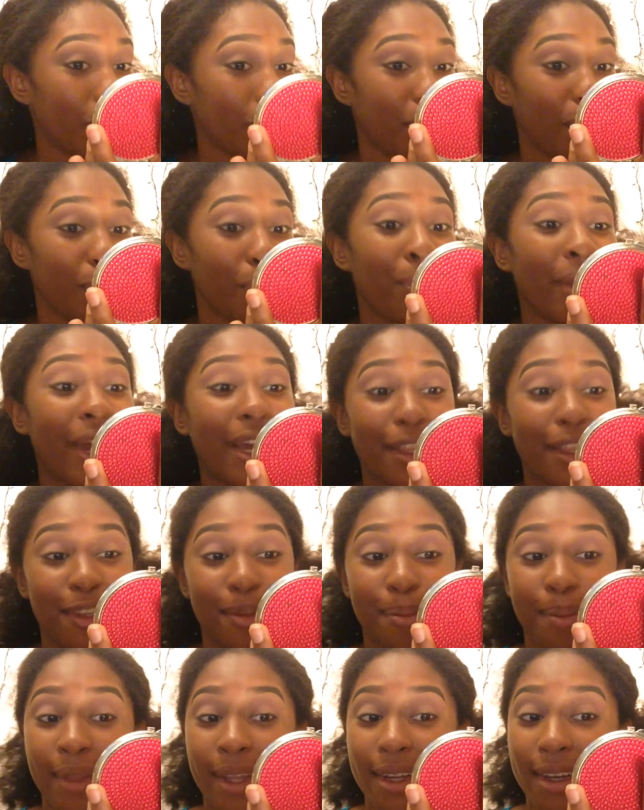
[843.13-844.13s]
with the way this
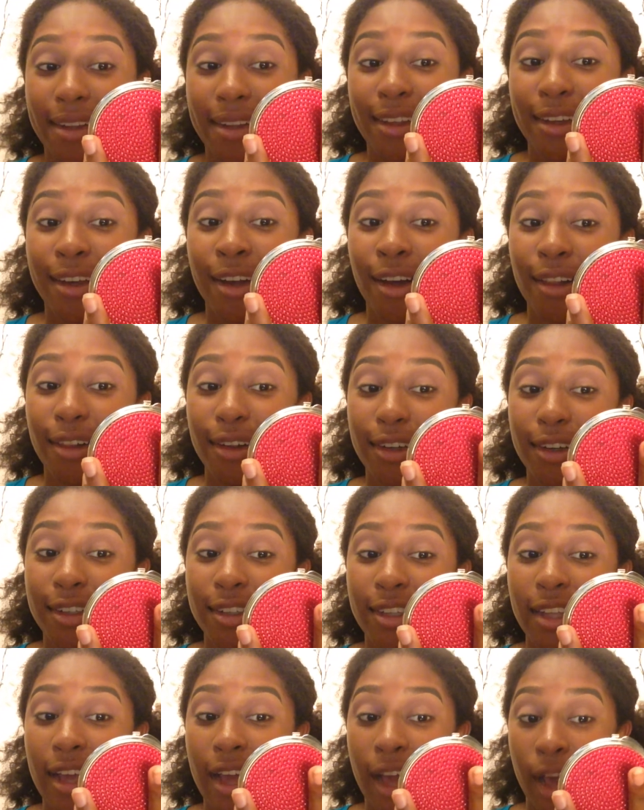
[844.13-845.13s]
blended the
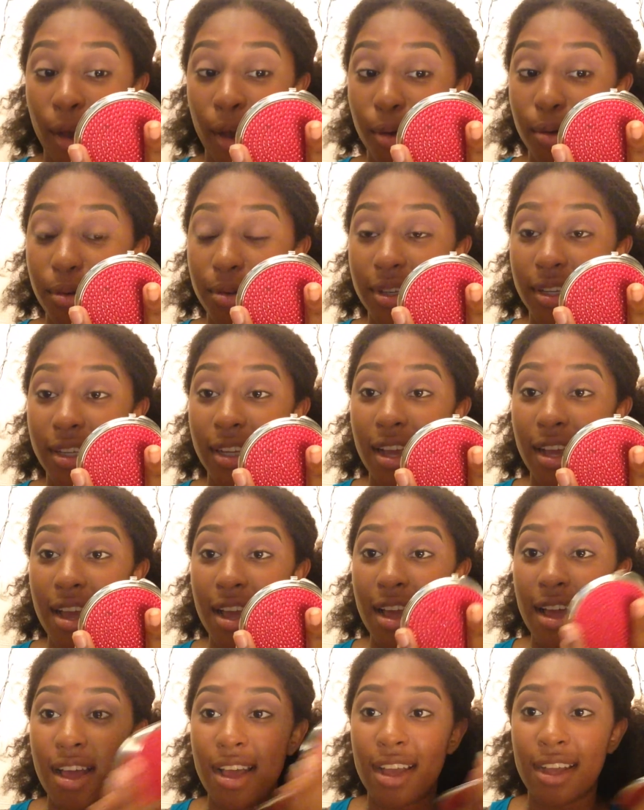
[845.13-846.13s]
colors out.
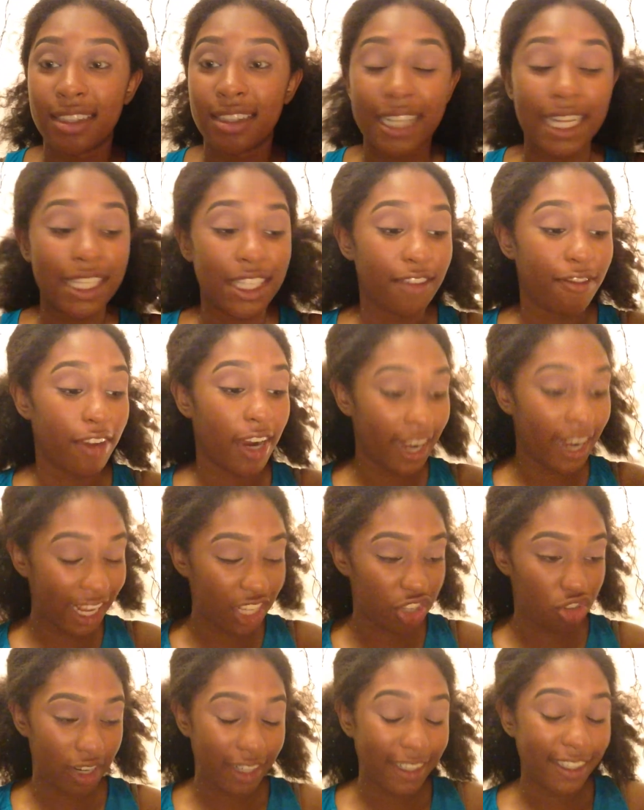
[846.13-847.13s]
That's a very
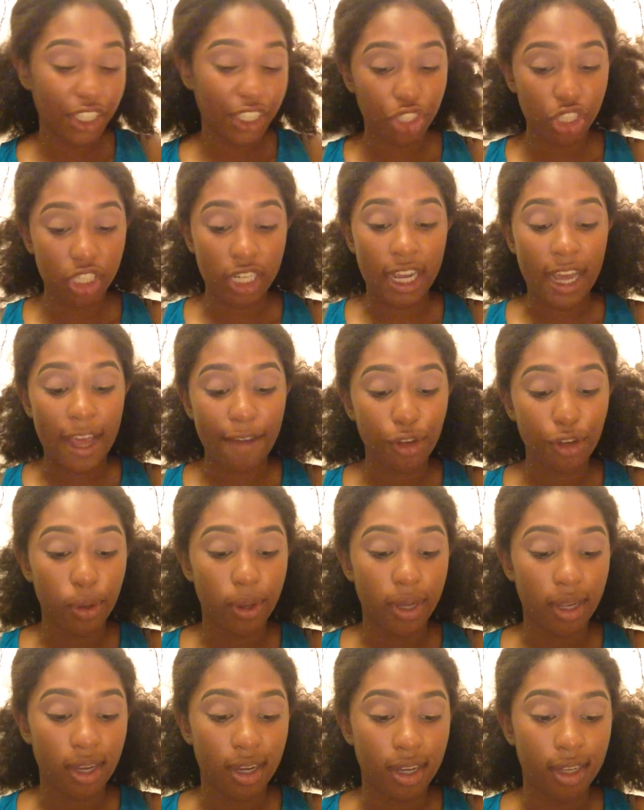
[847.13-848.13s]
nice transition I have
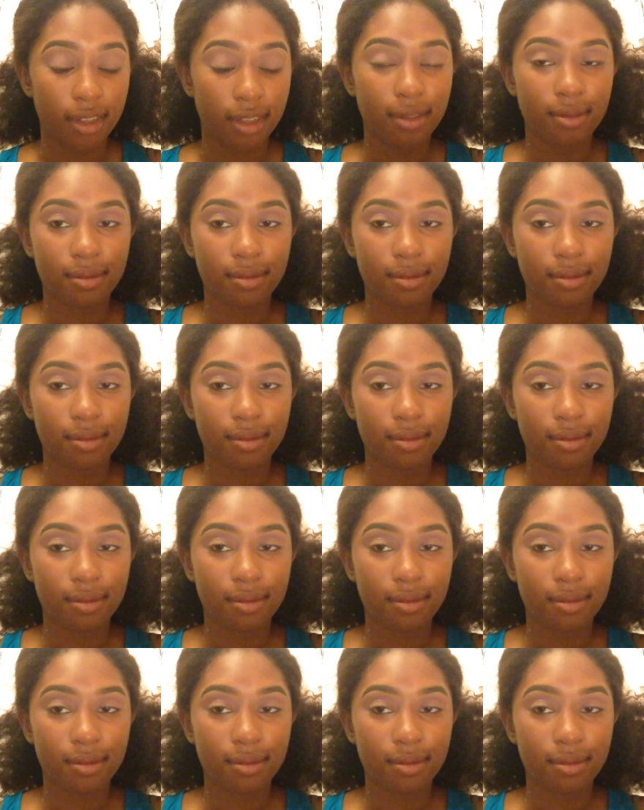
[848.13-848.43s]
going on.